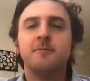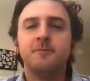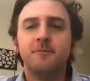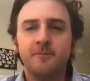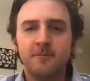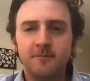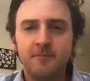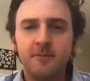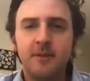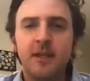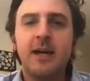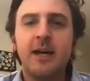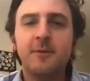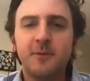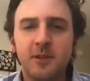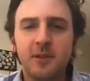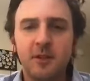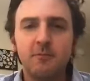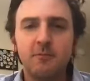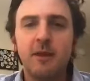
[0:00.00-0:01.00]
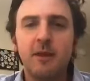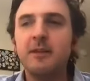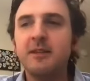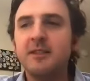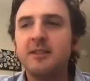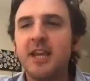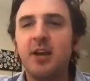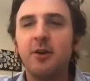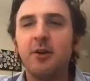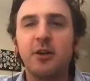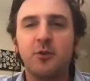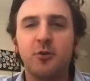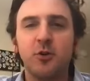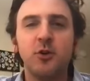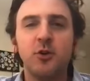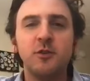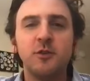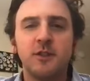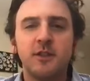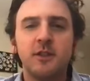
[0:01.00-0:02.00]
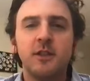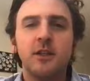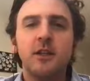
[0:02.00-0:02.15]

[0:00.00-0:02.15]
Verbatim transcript: Mm-hmm. Absolutely. Takes Maybe them Terry all out, One